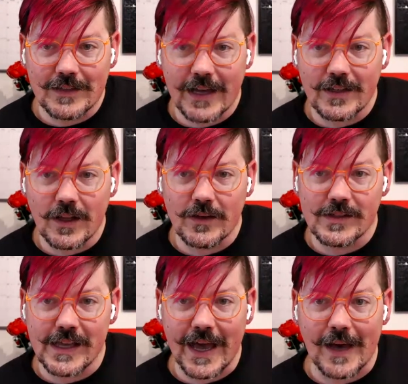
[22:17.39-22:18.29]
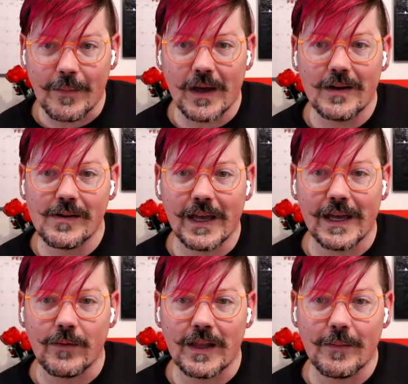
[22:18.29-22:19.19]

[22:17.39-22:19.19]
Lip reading: Had to close the app. Okay, well,